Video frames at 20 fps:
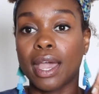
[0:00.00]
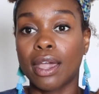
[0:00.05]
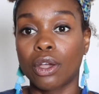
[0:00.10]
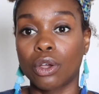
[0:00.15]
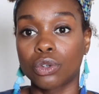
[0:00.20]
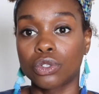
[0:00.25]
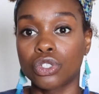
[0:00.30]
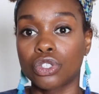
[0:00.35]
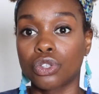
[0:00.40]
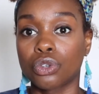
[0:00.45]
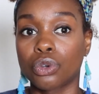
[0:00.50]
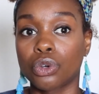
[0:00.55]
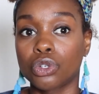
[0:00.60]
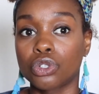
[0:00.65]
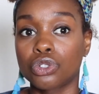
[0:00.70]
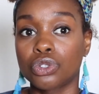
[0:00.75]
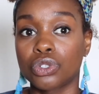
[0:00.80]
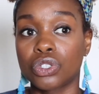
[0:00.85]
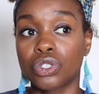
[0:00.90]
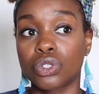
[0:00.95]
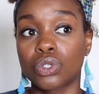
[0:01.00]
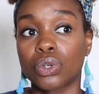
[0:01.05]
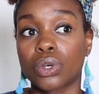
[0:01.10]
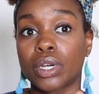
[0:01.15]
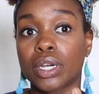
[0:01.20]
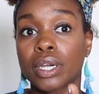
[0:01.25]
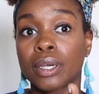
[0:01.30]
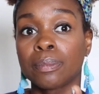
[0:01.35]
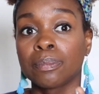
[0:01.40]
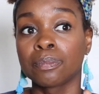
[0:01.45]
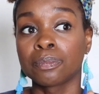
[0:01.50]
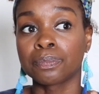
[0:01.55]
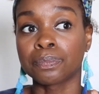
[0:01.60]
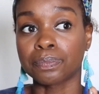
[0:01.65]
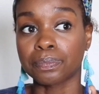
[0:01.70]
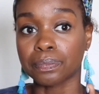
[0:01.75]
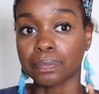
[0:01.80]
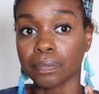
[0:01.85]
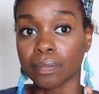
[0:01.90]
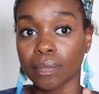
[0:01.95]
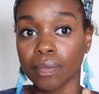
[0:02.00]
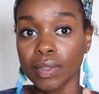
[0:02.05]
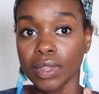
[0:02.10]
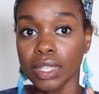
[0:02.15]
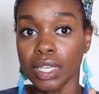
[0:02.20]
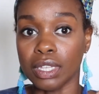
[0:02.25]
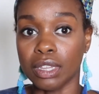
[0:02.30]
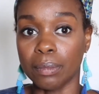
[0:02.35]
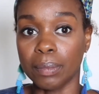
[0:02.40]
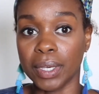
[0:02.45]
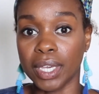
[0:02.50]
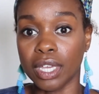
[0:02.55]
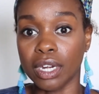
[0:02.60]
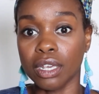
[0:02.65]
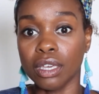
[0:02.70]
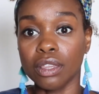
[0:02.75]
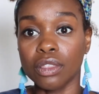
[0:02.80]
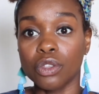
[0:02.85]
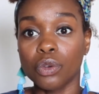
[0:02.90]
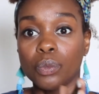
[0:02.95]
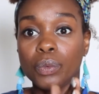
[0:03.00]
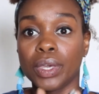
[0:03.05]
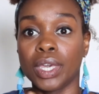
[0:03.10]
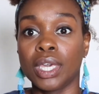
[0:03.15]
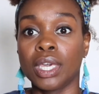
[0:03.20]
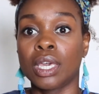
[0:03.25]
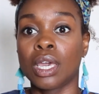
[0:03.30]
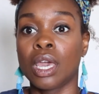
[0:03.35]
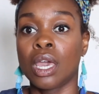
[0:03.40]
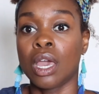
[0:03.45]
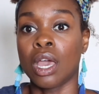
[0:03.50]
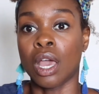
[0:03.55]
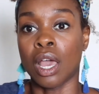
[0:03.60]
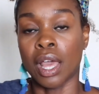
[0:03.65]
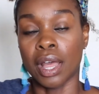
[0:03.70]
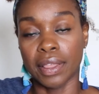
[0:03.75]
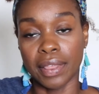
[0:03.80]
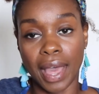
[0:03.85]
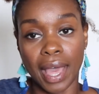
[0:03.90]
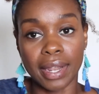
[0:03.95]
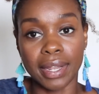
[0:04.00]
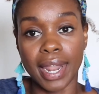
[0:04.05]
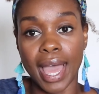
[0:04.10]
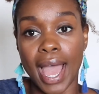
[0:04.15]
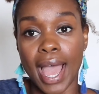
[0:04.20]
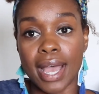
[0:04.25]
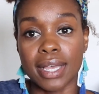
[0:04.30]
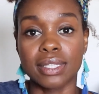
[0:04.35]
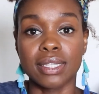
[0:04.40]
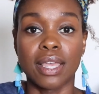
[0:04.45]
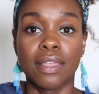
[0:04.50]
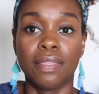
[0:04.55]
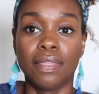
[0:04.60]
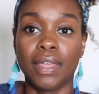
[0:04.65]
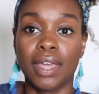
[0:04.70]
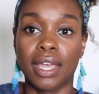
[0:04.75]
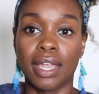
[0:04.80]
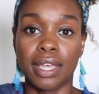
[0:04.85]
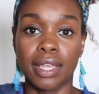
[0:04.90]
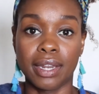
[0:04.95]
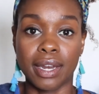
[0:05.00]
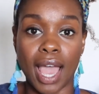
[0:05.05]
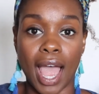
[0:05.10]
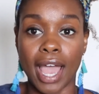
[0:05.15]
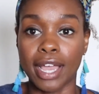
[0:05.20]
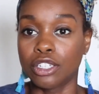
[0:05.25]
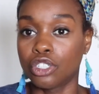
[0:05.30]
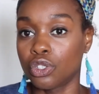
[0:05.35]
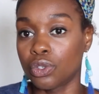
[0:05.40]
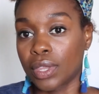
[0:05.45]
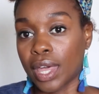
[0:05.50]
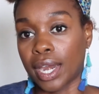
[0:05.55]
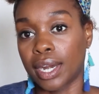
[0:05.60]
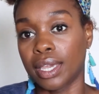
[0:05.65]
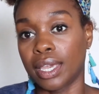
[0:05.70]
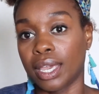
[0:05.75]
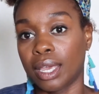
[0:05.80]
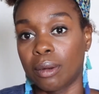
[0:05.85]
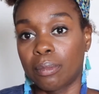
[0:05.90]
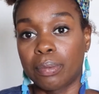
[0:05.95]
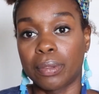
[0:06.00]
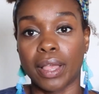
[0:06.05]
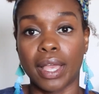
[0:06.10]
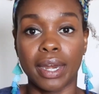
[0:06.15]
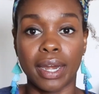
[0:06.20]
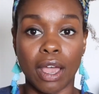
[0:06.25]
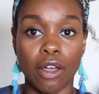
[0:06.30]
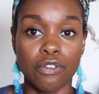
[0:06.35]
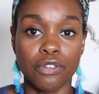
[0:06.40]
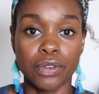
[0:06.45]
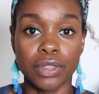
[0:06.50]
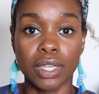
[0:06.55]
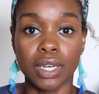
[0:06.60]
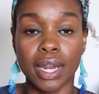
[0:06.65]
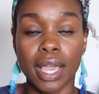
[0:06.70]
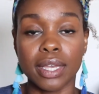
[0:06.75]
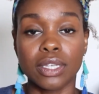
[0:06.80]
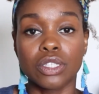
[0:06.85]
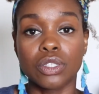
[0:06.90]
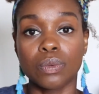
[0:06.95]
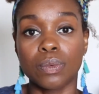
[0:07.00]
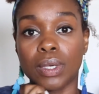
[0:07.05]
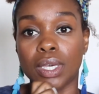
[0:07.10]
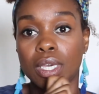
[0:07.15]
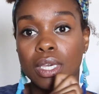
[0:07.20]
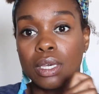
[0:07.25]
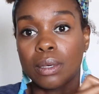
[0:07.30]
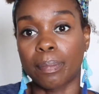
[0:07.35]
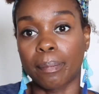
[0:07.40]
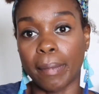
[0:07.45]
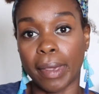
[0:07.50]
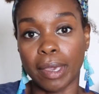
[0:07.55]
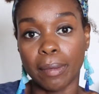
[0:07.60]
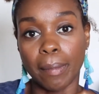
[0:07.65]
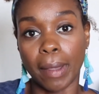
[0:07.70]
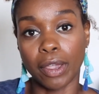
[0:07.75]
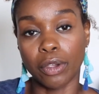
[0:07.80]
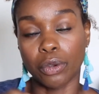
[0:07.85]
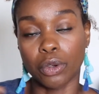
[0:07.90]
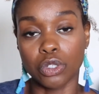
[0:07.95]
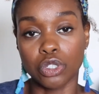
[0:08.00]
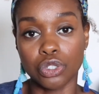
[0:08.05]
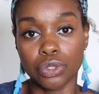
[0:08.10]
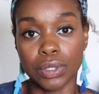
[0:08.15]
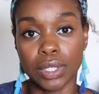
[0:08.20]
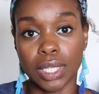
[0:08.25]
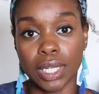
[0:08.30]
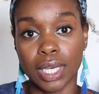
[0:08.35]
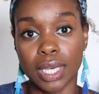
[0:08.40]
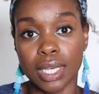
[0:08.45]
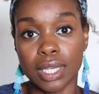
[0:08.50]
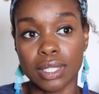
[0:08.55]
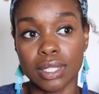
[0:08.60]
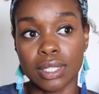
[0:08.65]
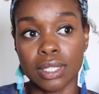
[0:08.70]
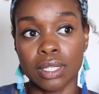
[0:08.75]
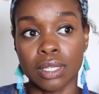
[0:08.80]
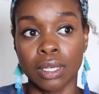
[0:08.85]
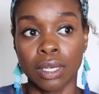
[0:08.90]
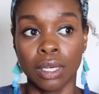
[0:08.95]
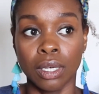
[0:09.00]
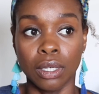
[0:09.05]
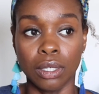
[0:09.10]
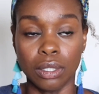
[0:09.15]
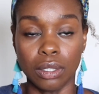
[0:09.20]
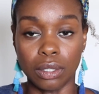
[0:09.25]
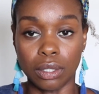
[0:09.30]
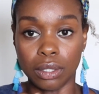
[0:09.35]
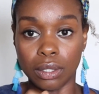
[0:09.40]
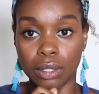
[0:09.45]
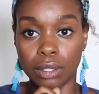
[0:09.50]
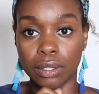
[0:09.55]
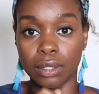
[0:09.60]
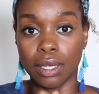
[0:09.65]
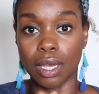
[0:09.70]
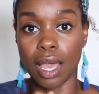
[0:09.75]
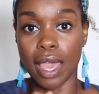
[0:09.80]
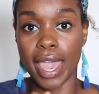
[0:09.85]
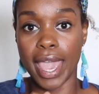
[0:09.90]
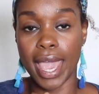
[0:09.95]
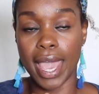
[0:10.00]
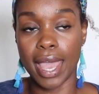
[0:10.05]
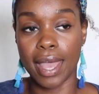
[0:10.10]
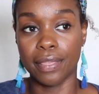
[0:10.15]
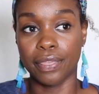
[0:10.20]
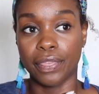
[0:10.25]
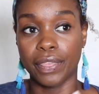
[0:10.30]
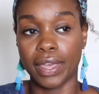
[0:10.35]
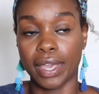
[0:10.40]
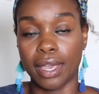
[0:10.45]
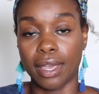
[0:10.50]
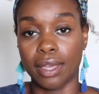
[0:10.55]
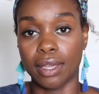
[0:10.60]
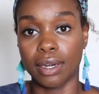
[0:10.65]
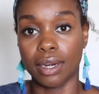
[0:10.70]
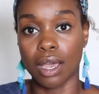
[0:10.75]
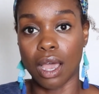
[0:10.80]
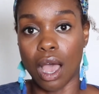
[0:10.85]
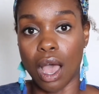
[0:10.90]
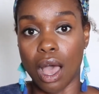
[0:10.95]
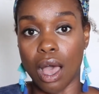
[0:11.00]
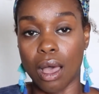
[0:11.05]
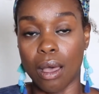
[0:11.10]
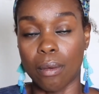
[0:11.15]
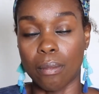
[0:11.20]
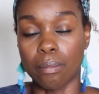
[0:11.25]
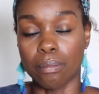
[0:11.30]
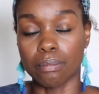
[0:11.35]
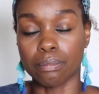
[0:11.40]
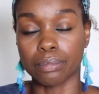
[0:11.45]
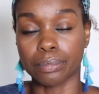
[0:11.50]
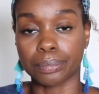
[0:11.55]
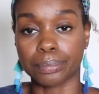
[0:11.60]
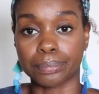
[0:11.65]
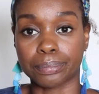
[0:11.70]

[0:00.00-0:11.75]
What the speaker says: I go to the grocery store in the beginning of the week, that lasts, and then I do that again, plan out for the next week, make my grocery list, and then